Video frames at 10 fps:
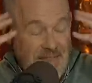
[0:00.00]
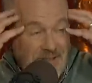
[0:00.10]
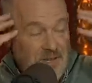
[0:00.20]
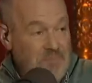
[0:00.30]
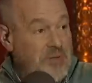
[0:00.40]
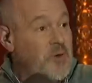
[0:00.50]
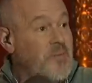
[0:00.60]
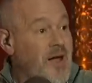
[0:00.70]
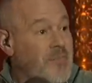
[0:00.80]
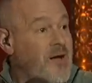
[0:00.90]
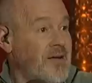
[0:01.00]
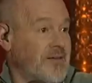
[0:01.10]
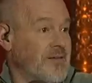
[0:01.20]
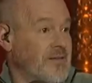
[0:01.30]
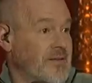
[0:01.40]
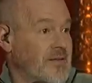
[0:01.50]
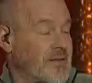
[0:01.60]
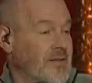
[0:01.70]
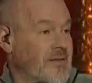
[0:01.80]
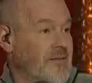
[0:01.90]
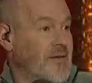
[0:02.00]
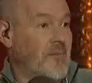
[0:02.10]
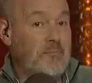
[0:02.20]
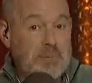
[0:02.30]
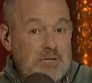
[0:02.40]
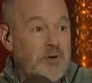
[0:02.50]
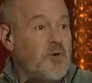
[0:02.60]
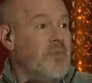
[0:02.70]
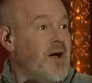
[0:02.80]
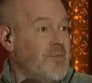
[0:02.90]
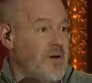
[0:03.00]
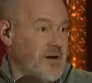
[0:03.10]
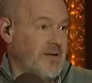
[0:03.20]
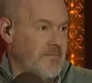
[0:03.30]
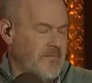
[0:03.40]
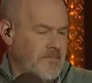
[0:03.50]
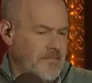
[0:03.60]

That just blew my mind. Blew my mind.